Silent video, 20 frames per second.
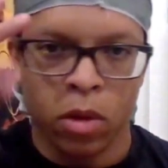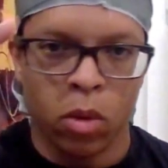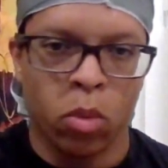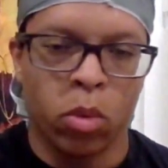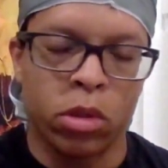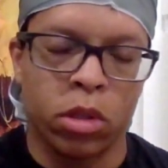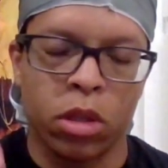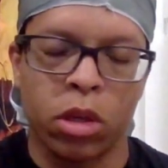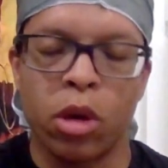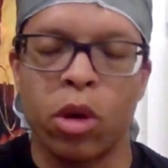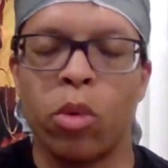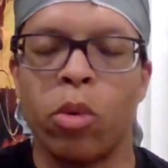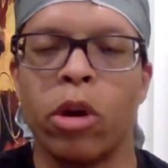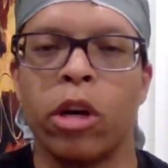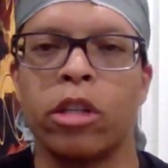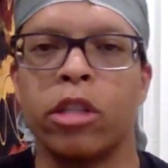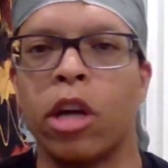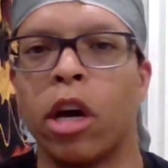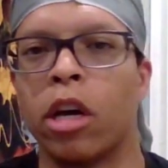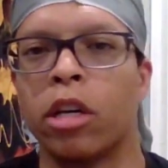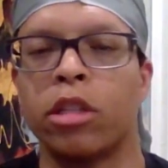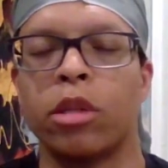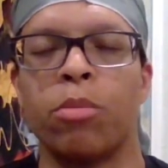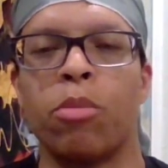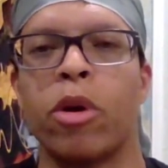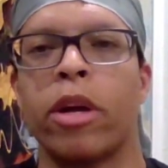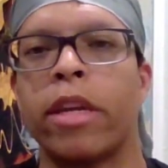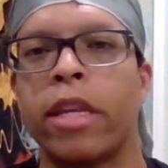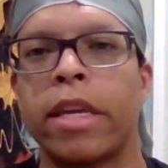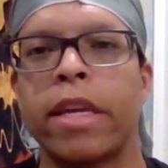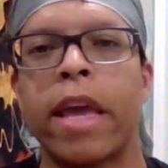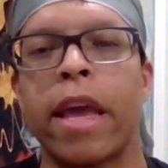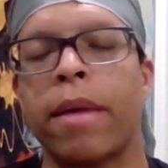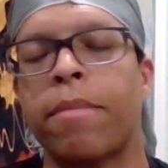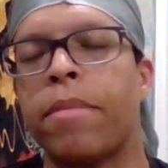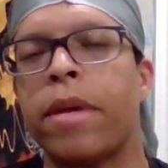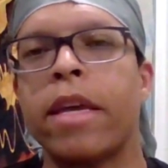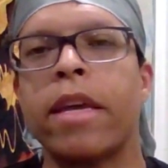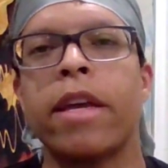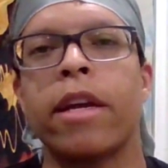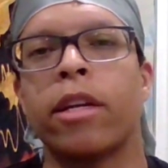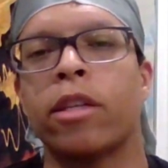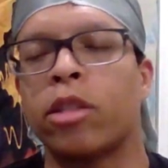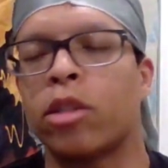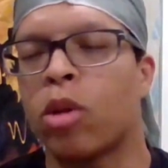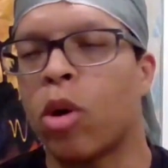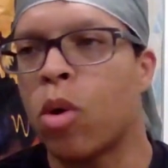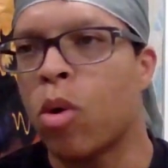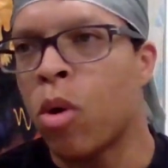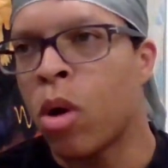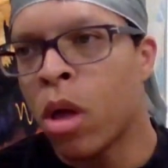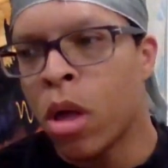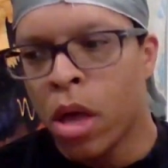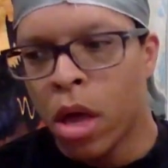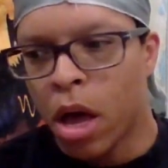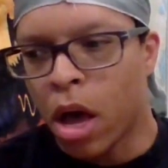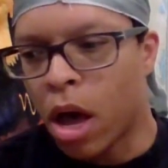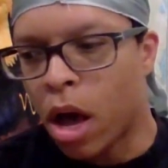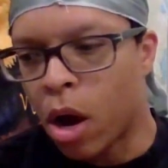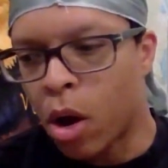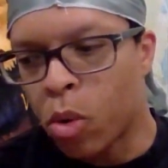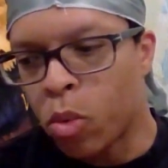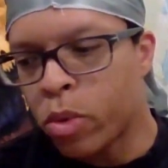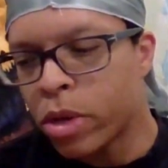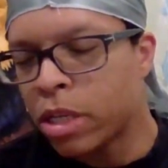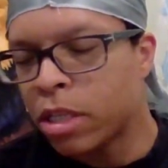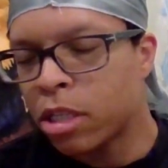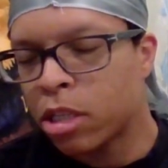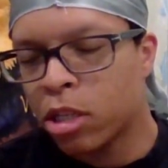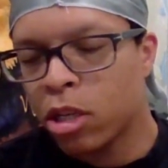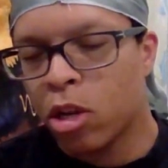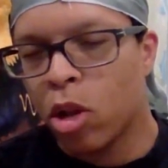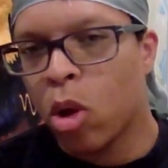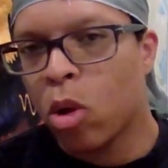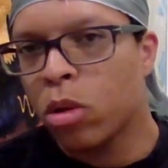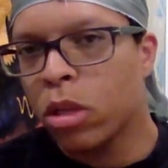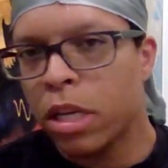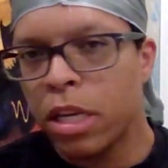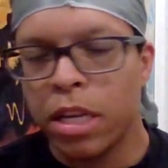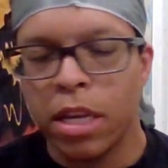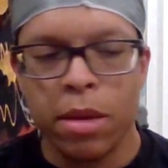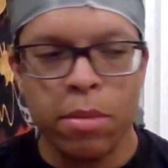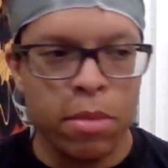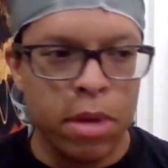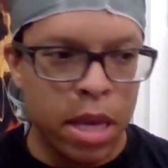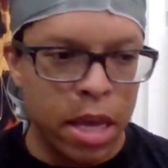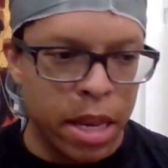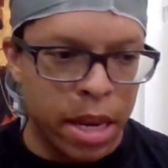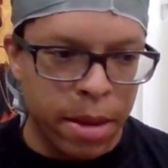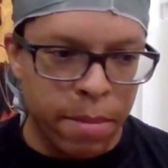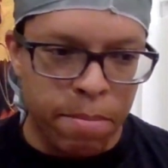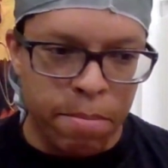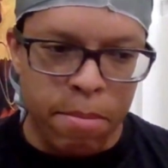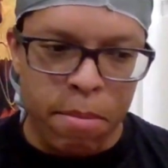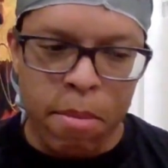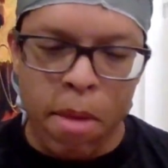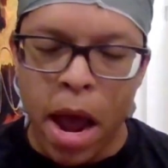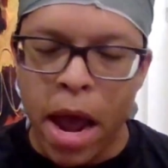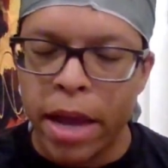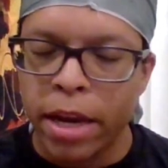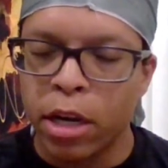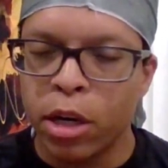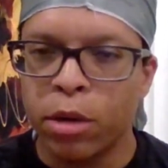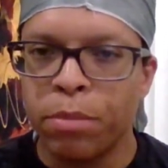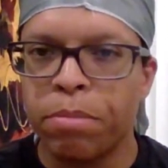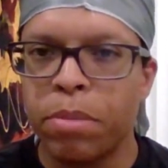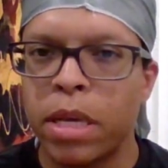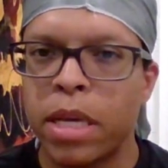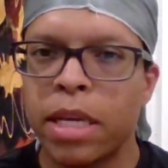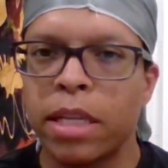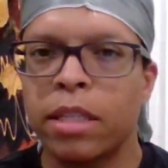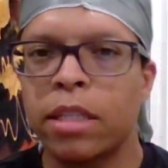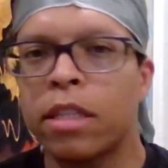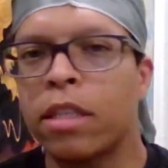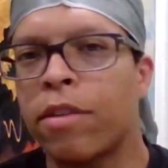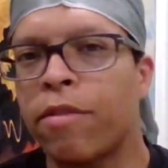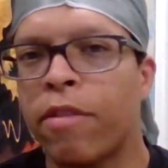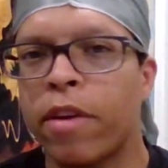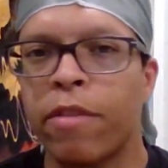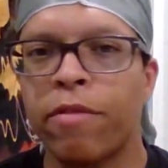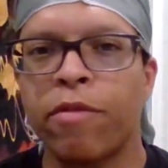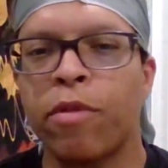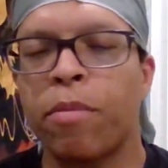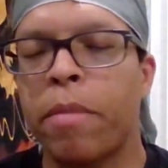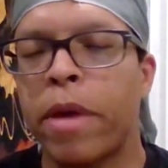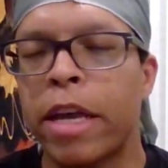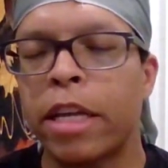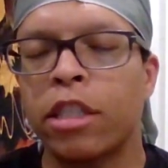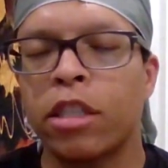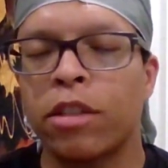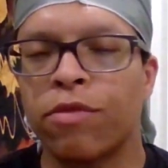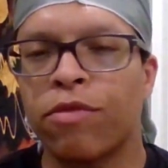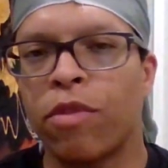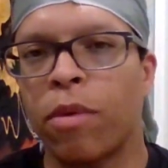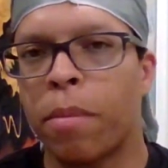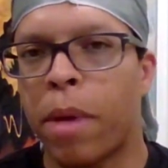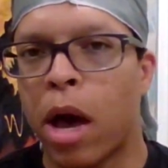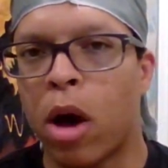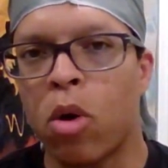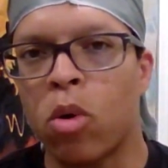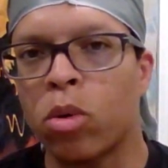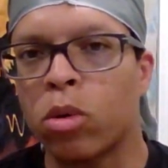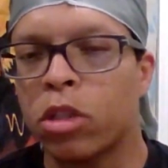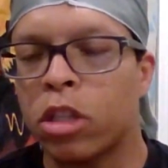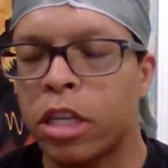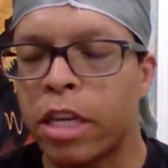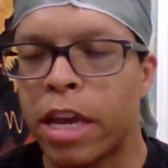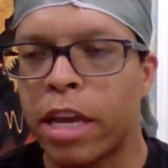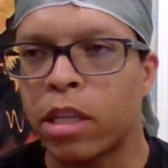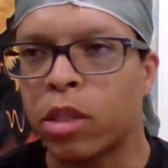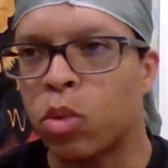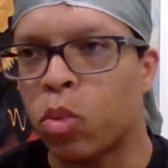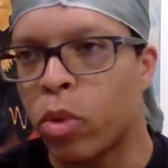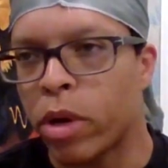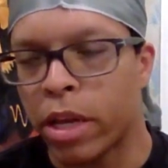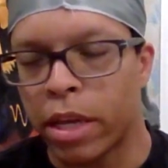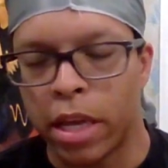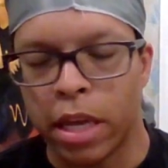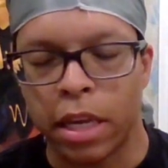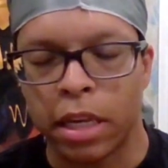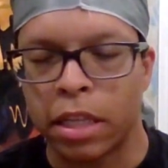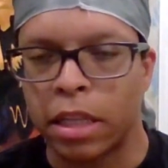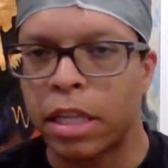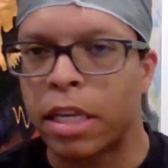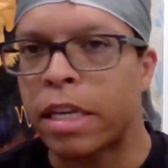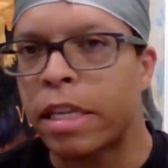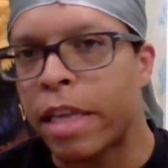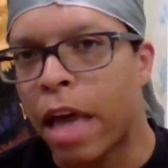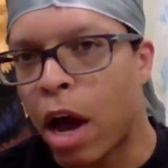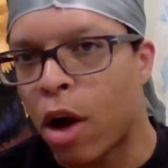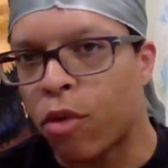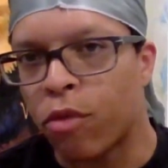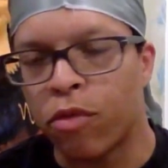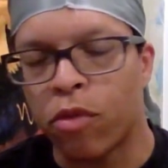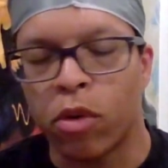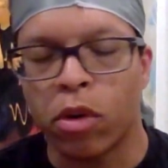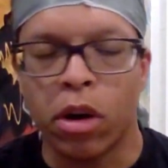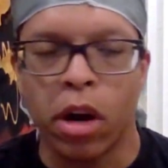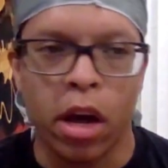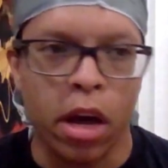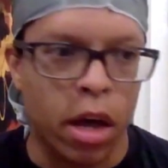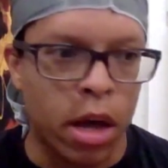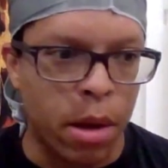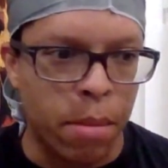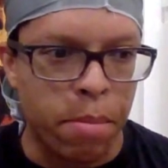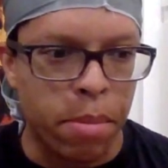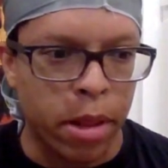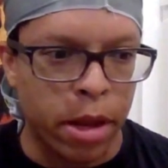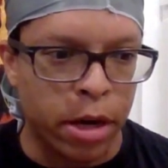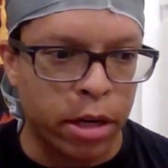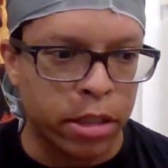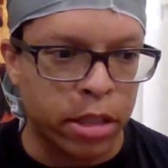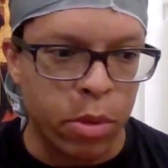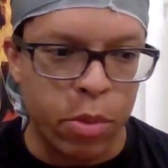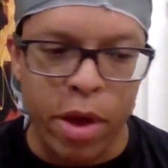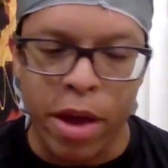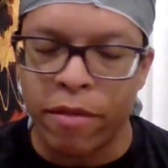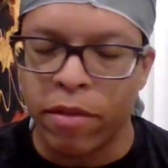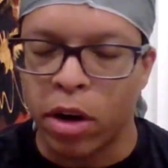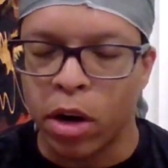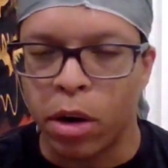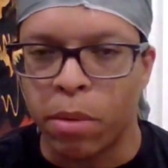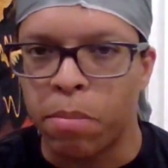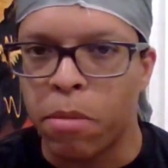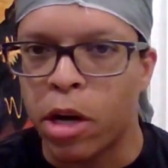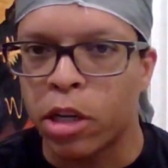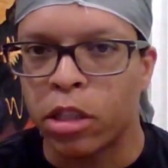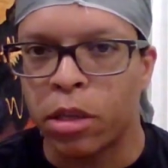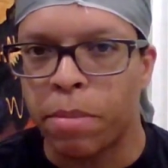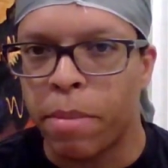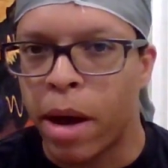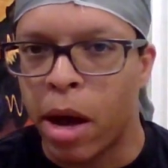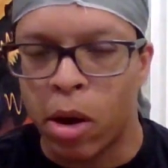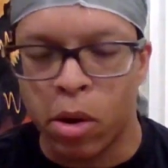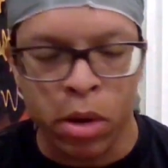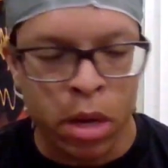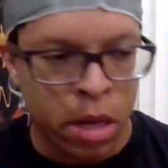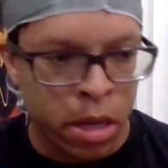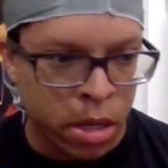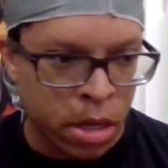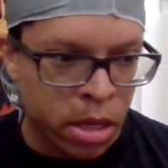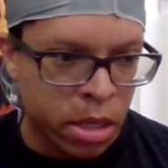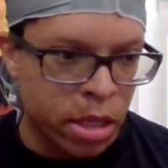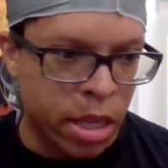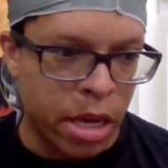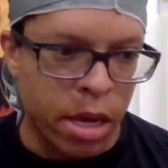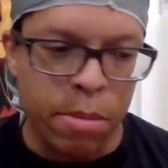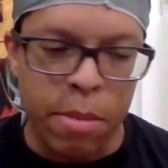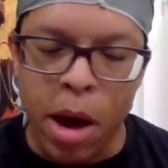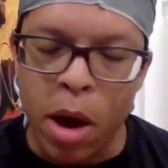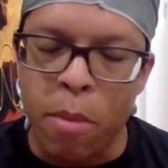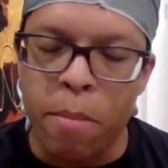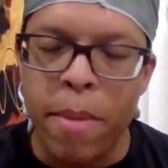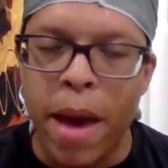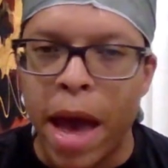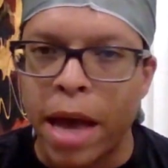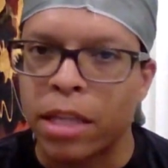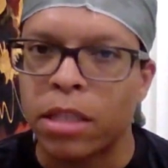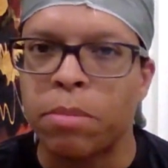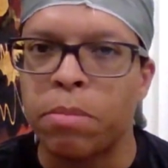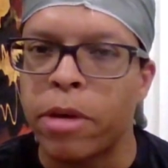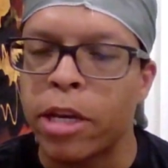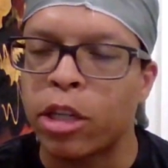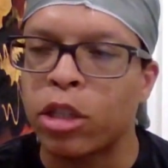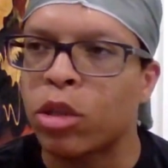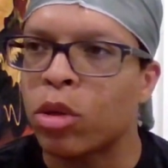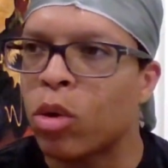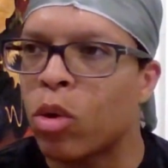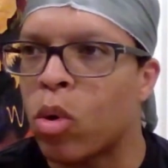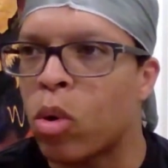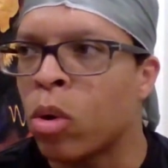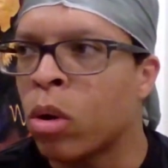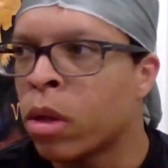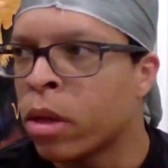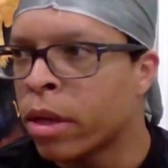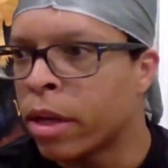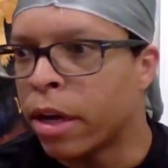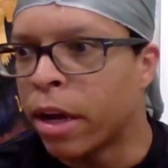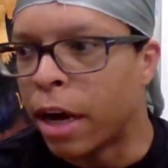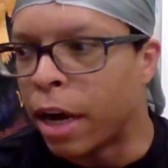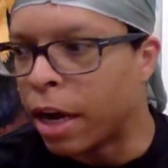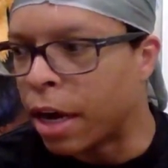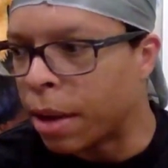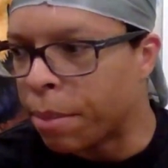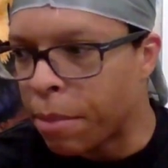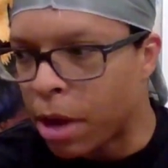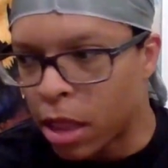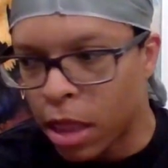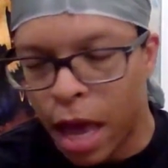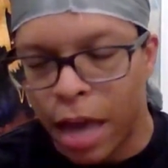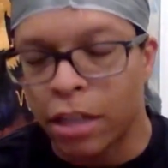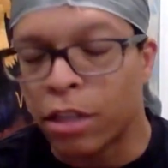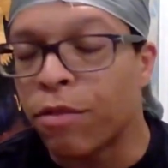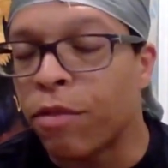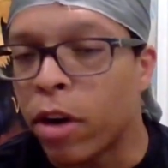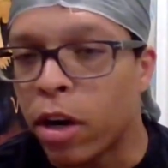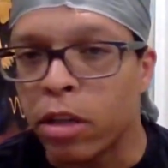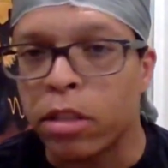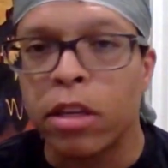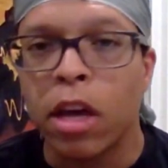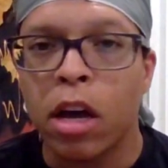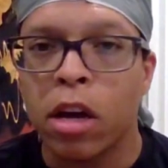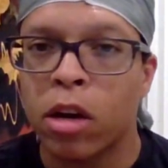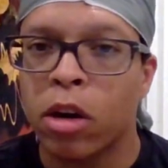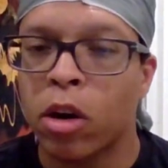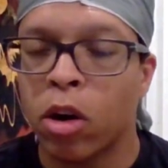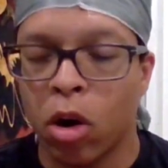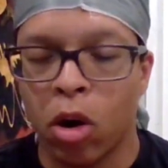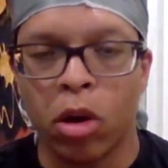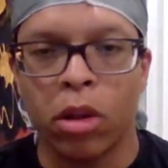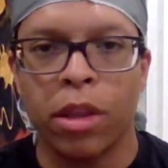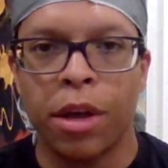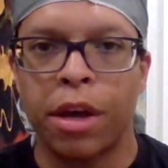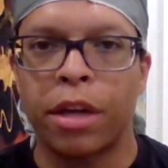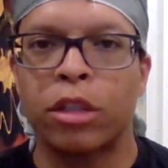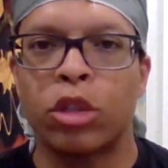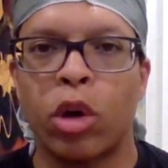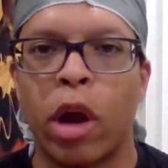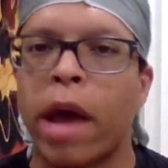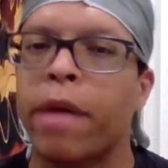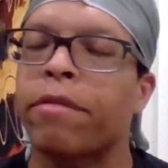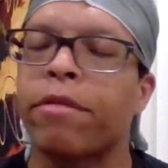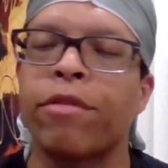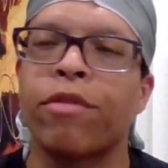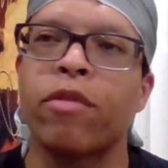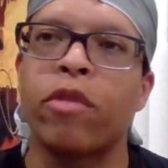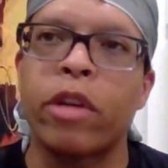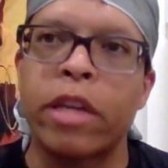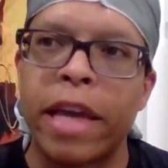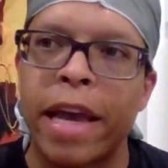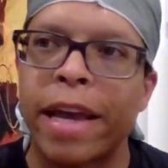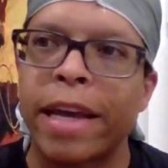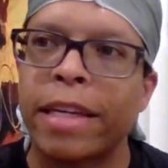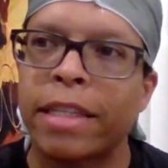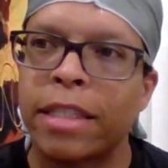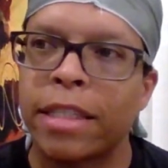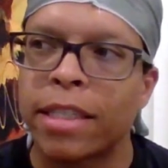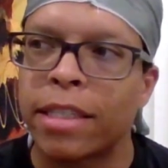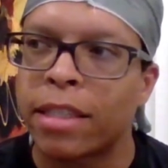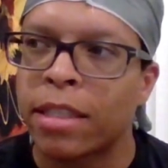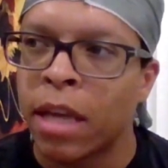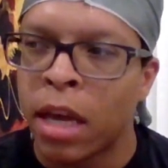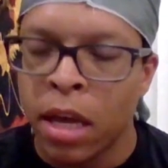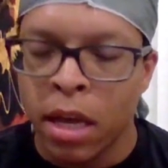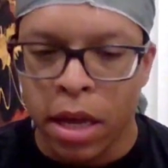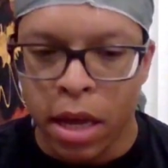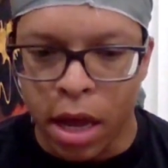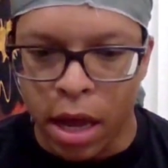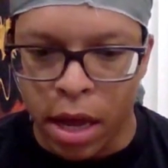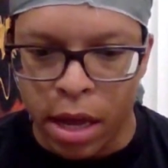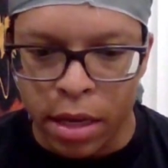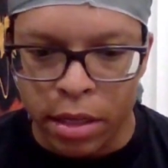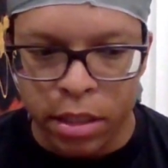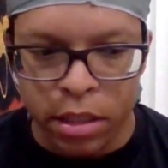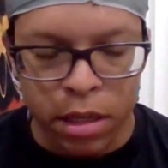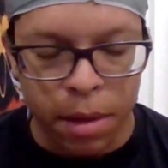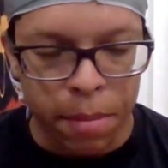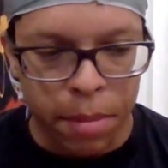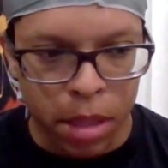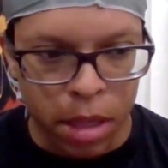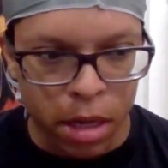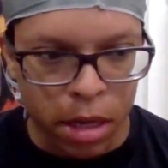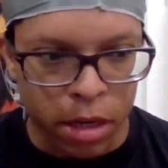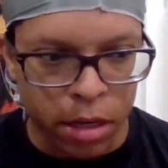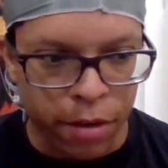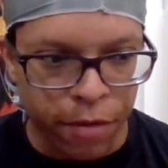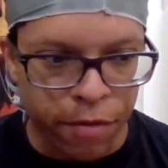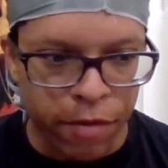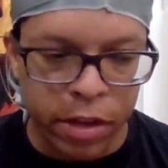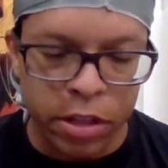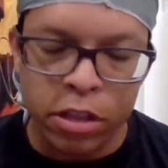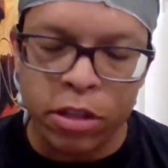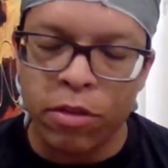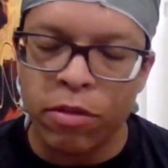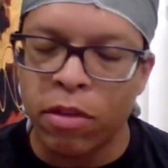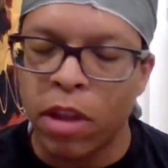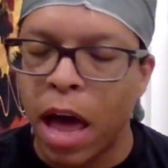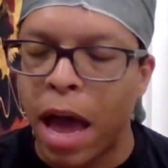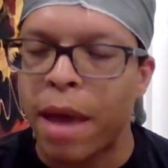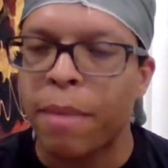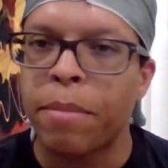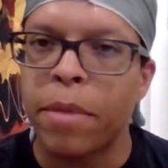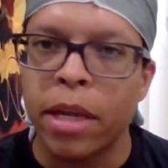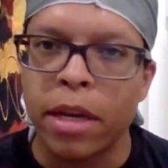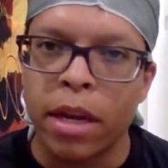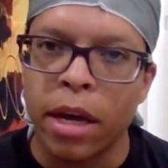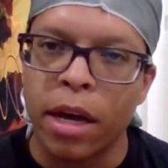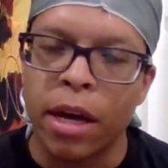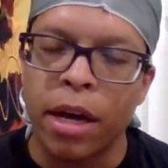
What's the good word, Josh? It's your boy DKB here. So we slowly keep getting minor pieces of information from how OTAs went getting leaked out for players that we haven't heard much about. Think about Max Mitchell, Elijah Vera Tucker, all the undrafted free agents, some of the defensive linemen.